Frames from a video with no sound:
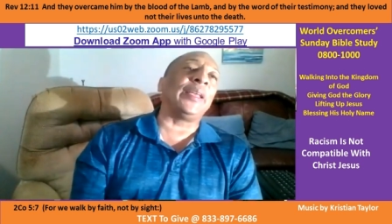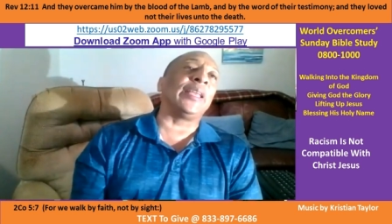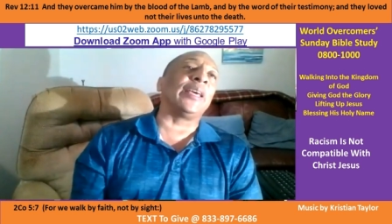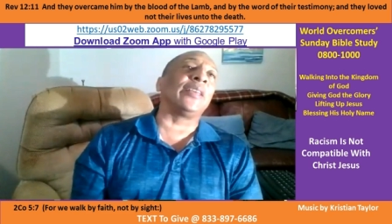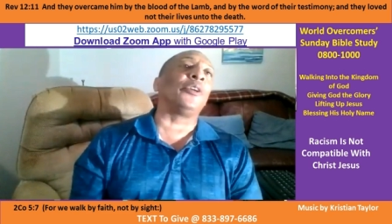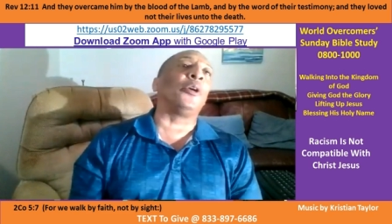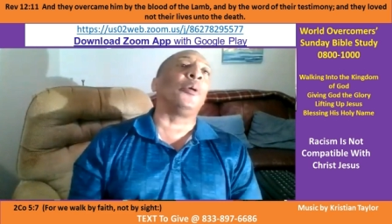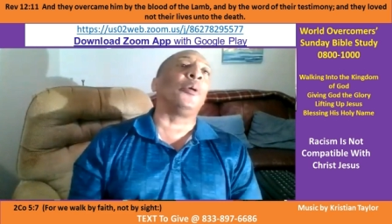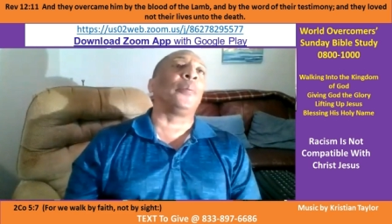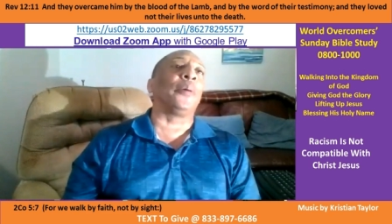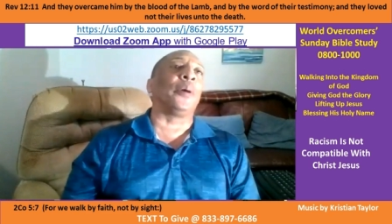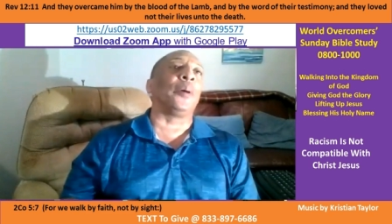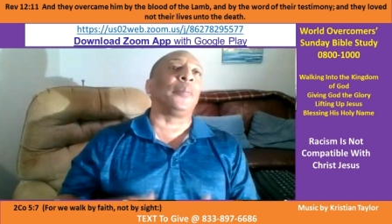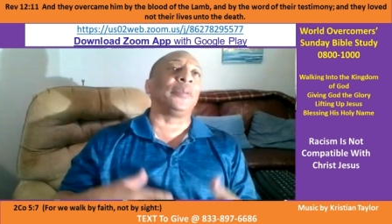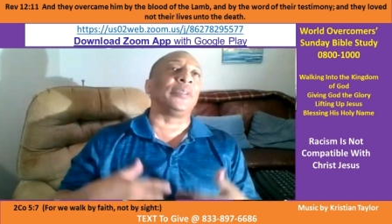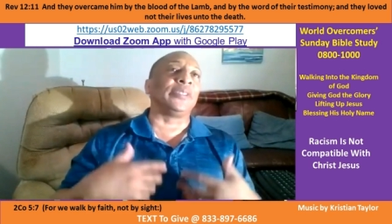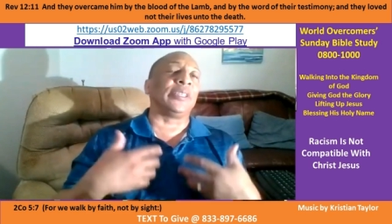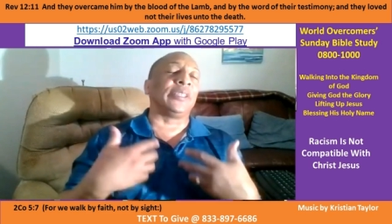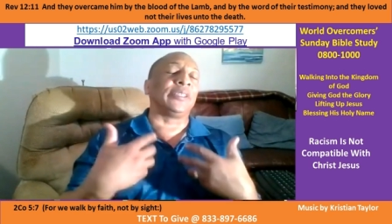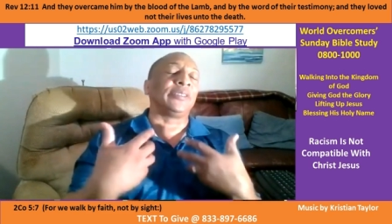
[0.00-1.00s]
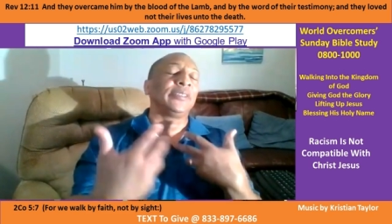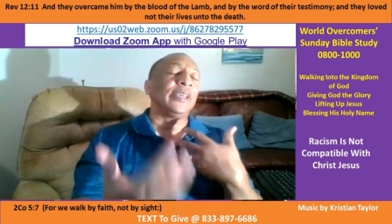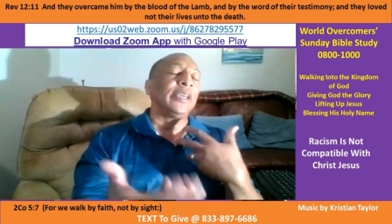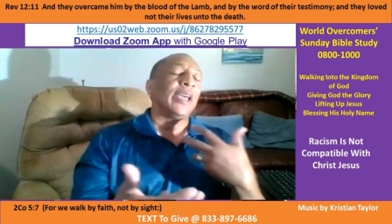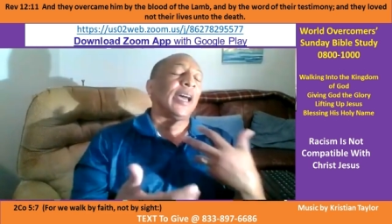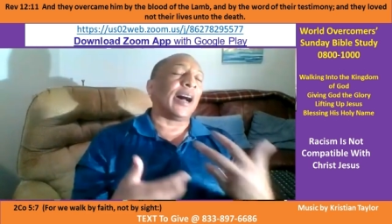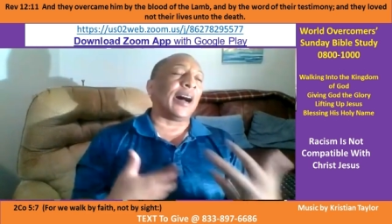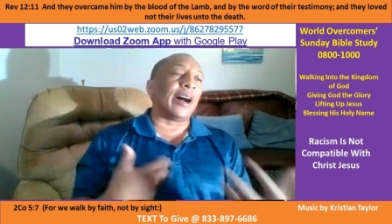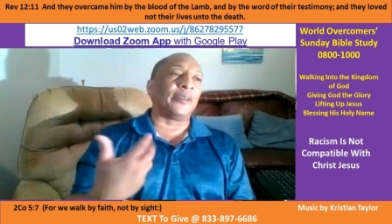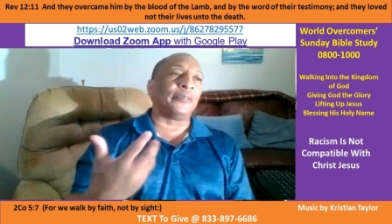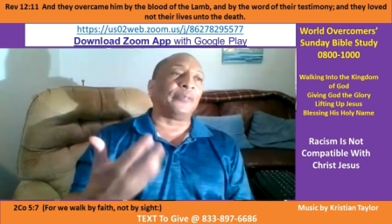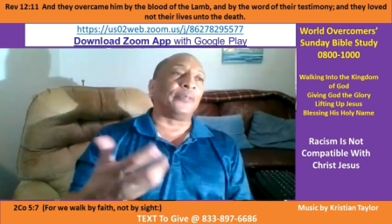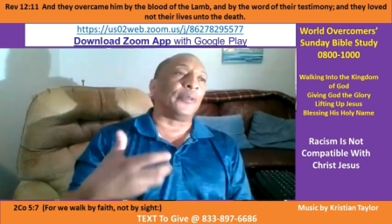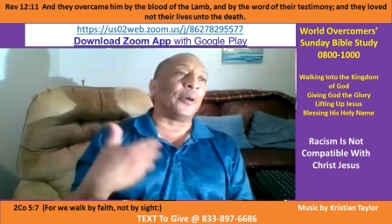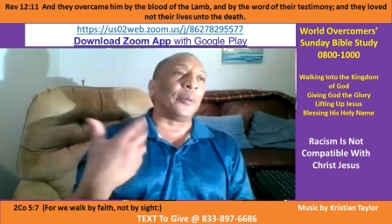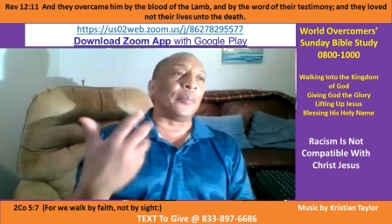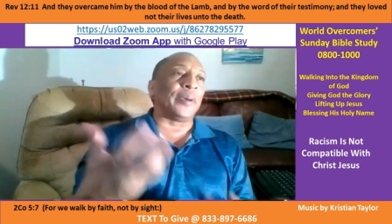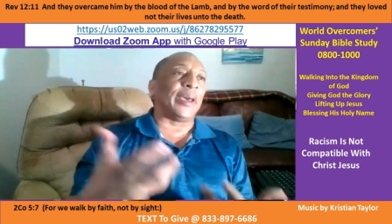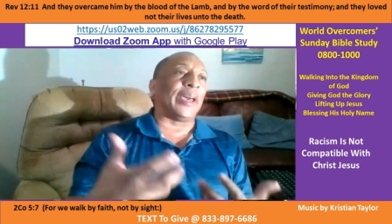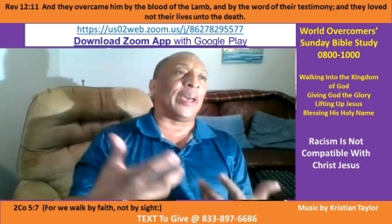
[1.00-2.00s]
that's the whole purpose is our
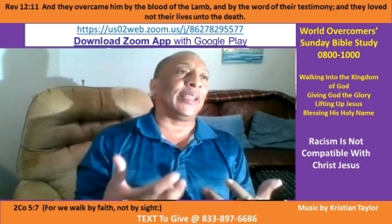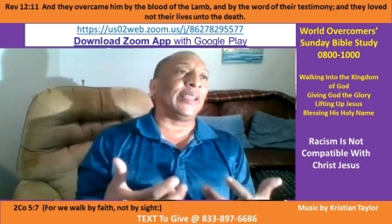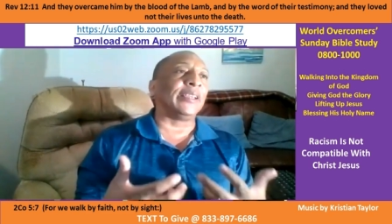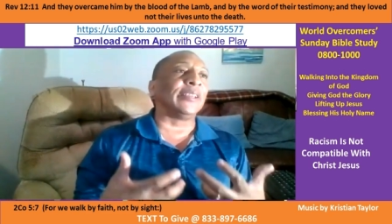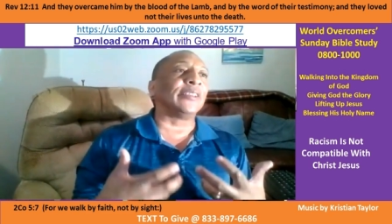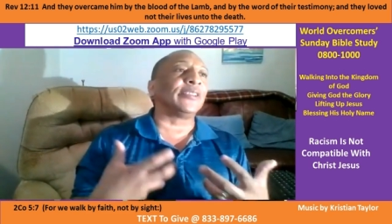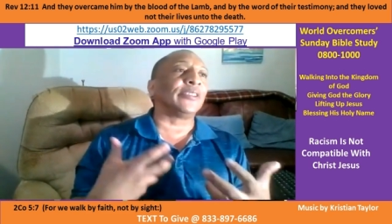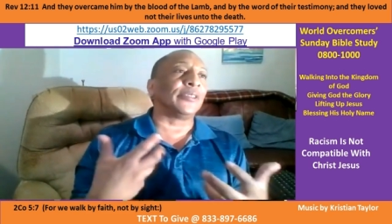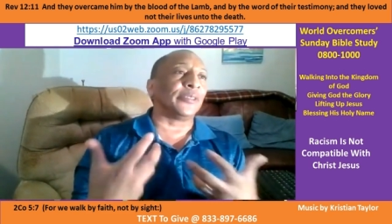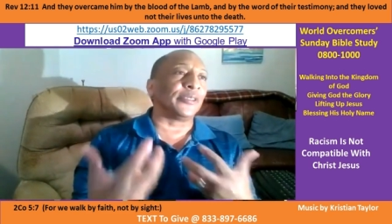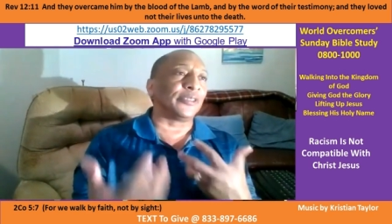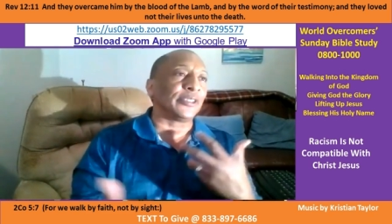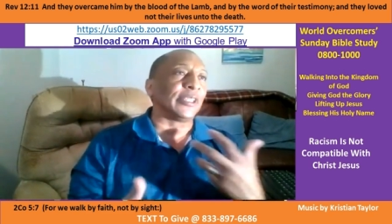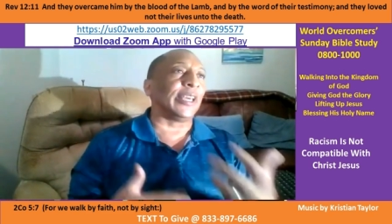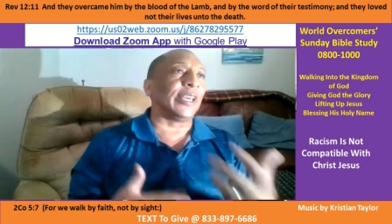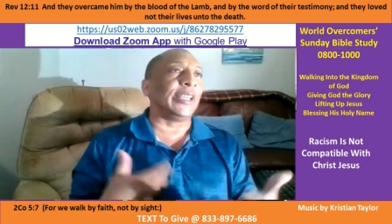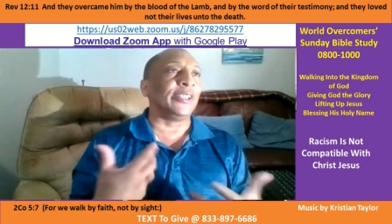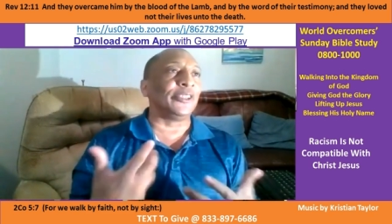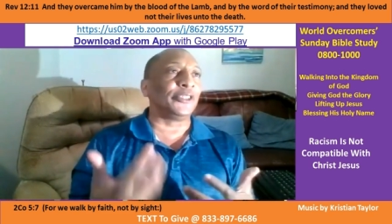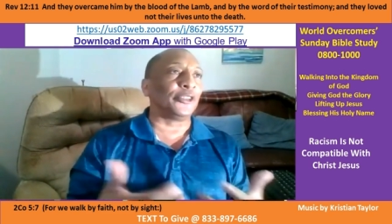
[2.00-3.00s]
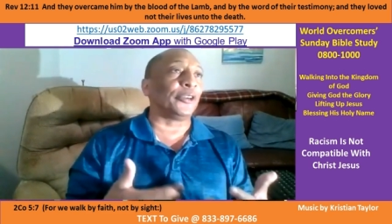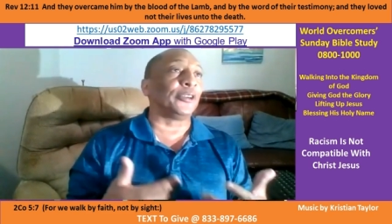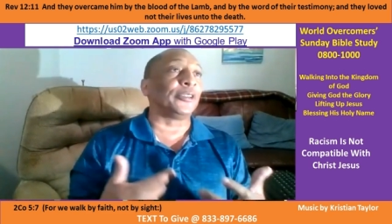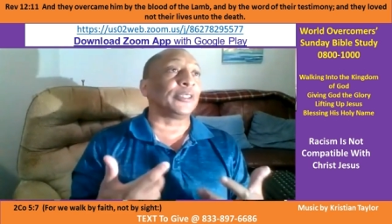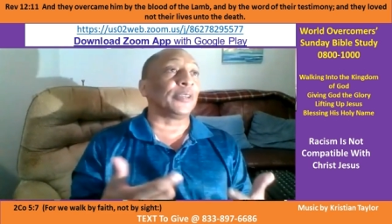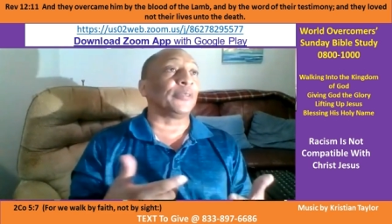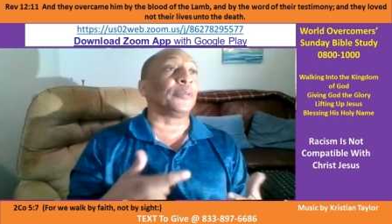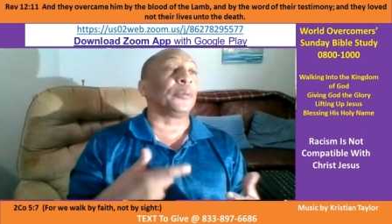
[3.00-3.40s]
format is to study shows of